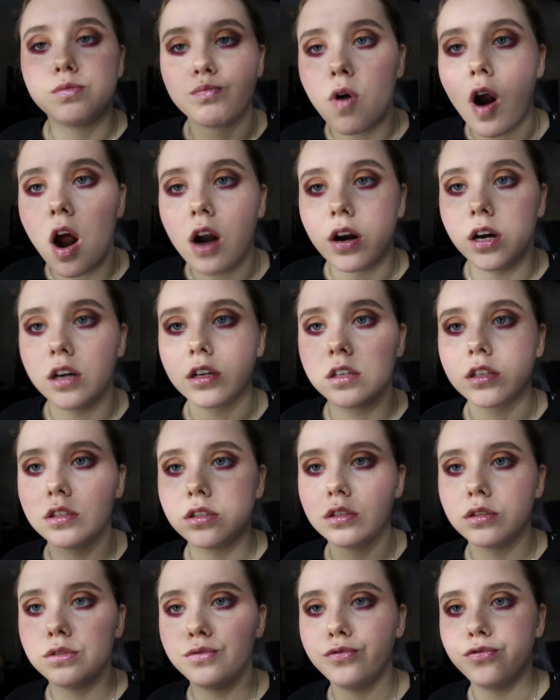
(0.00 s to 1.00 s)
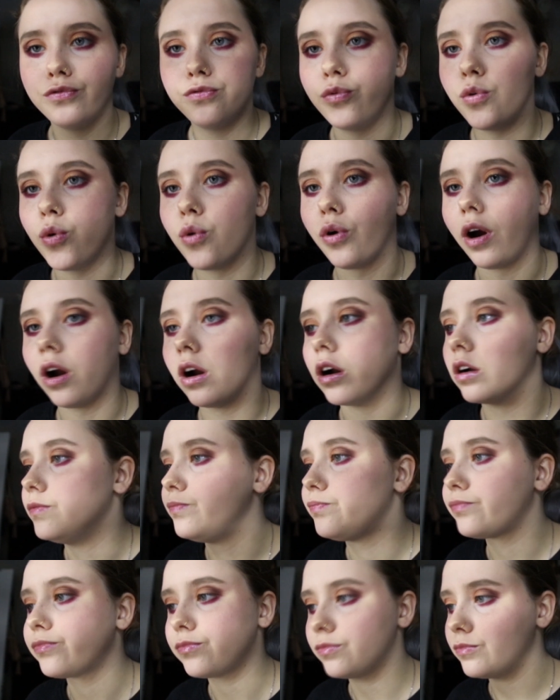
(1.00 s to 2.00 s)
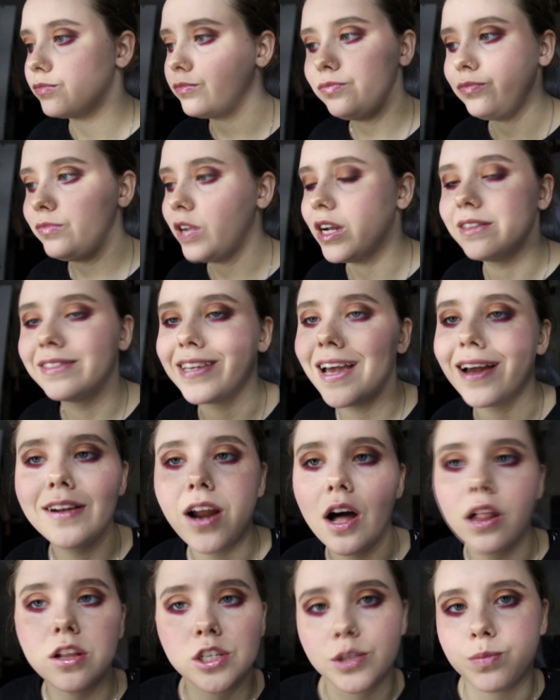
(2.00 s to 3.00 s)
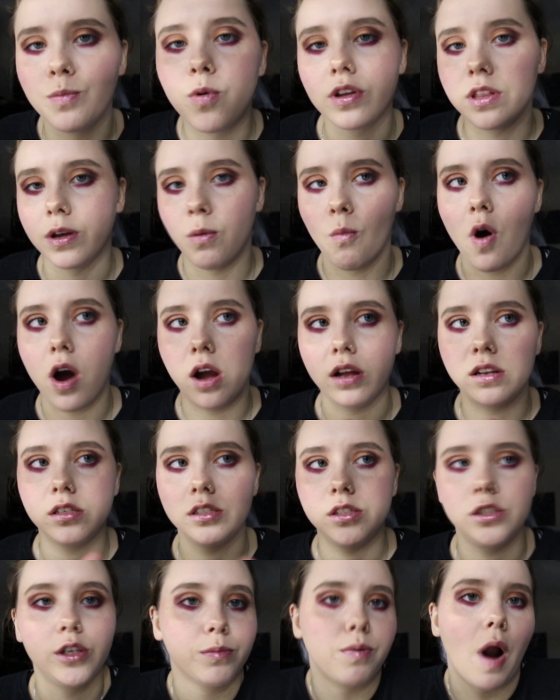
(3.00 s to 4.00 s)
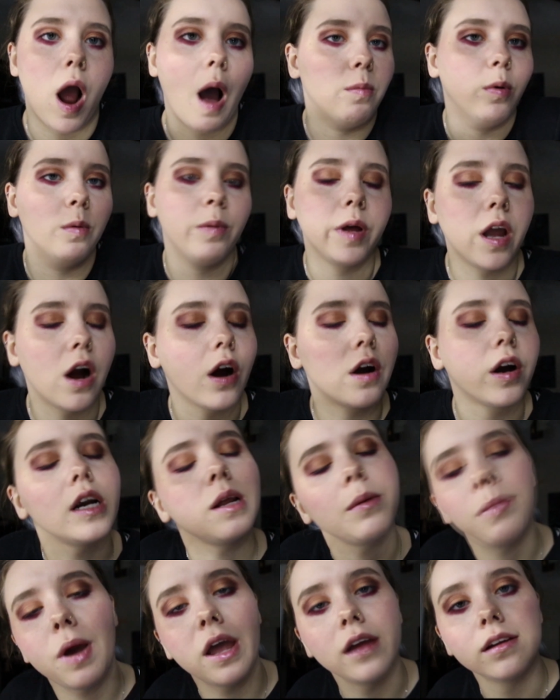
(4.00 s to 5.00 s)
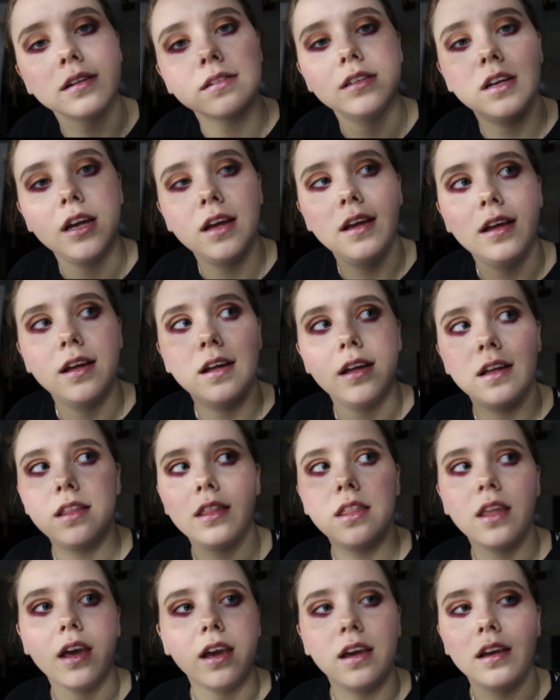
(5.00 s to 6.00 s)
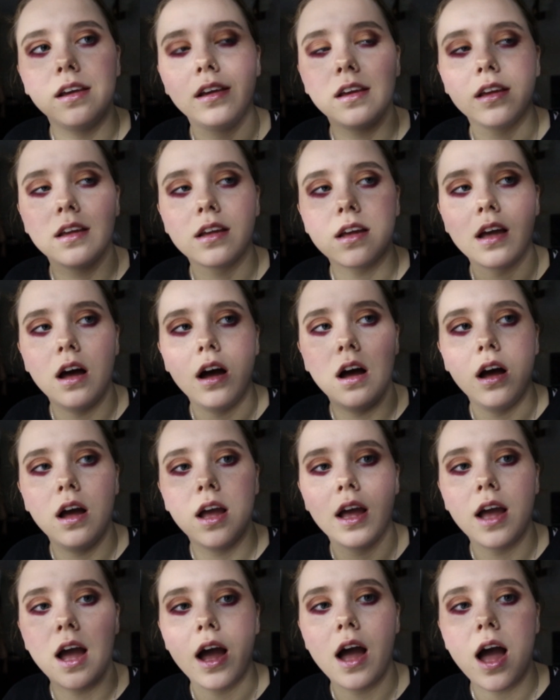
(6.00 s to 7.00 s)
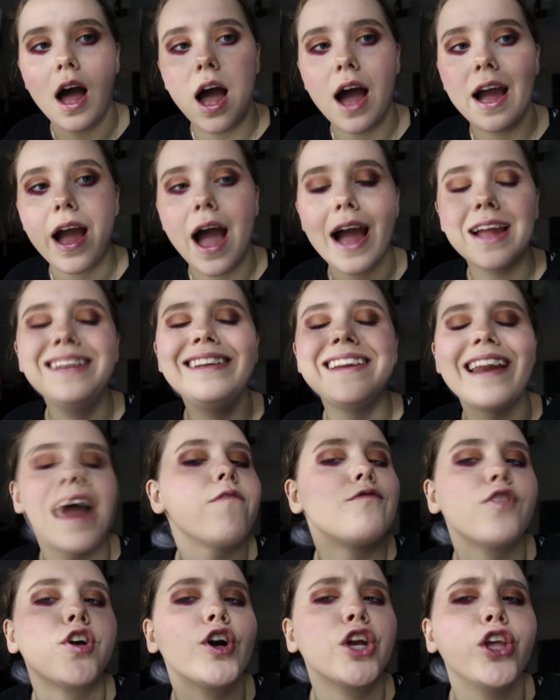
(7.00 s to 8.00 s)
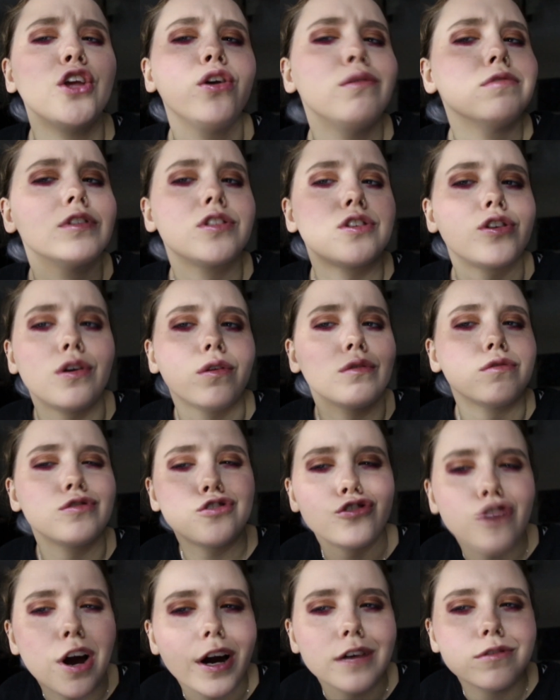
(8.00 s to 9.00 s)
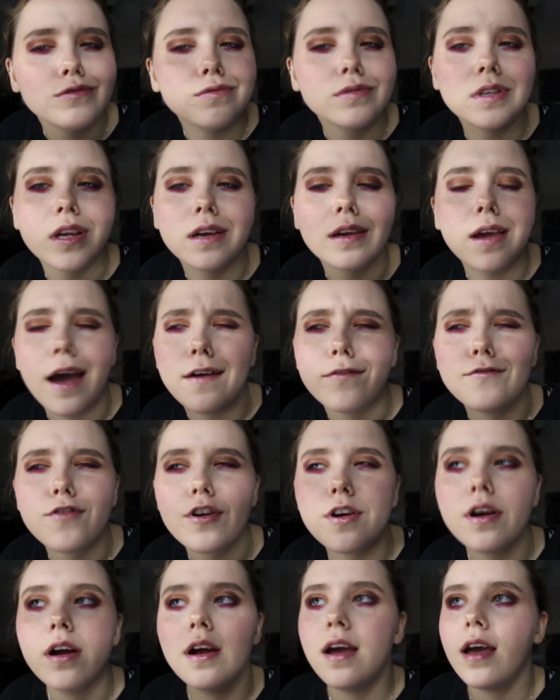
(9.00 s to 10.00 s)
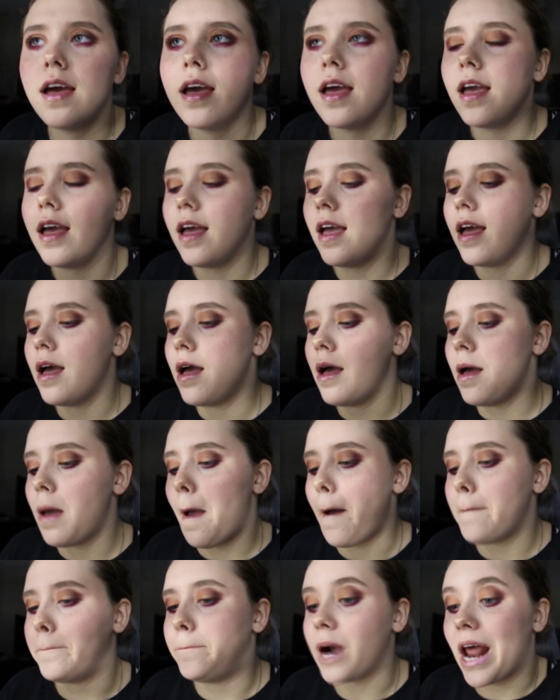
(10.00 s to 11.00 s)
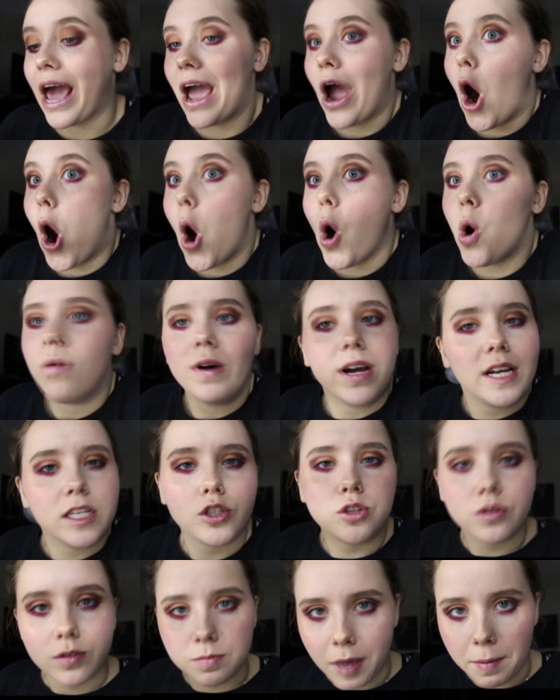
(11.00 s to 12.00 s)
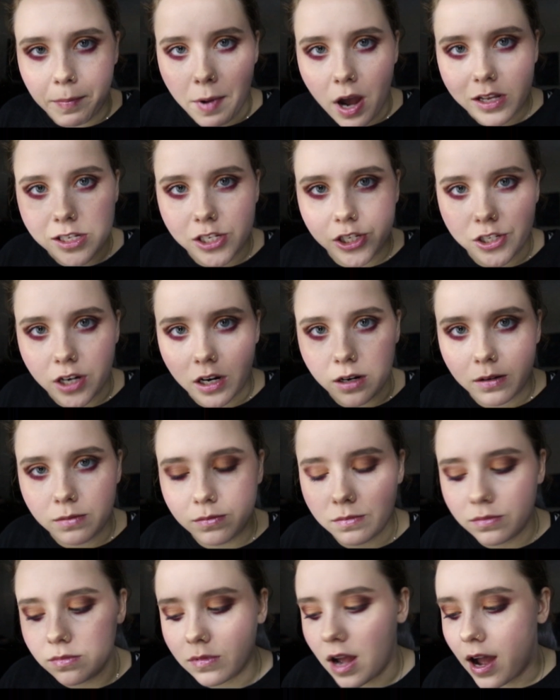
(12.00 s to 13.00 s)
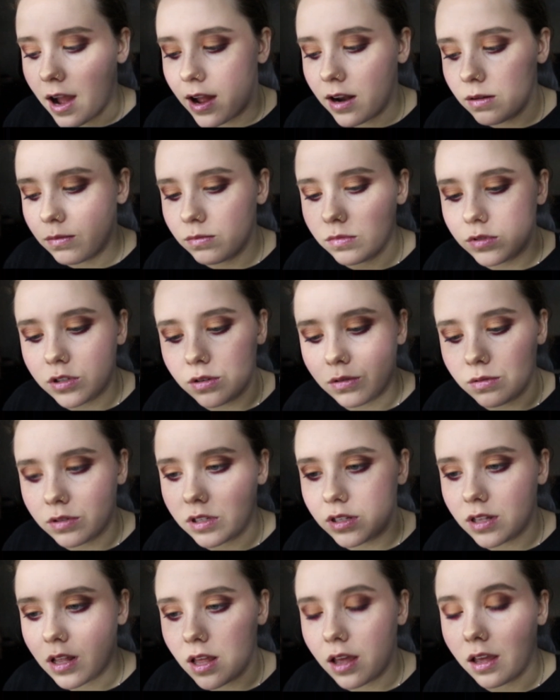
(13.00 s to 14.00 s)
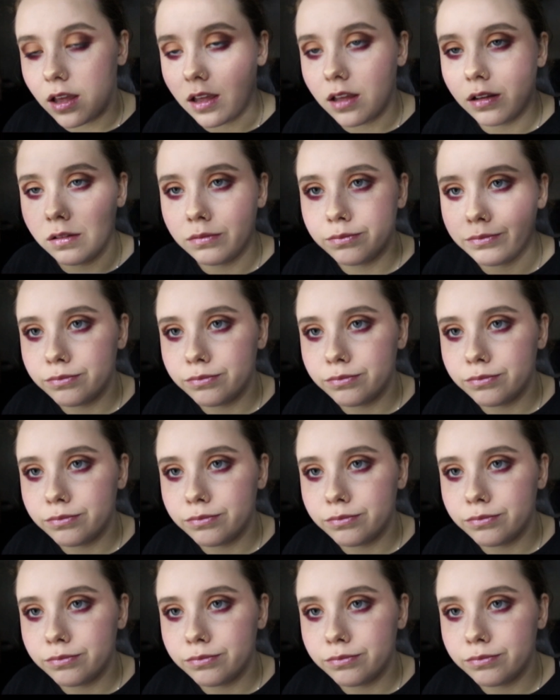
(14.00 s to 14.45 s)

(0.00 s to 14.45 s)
products for $10 more than what you're probably already paying. Like, I never used those trials, like ever. But I always use my BoxyCharm items. So it's like,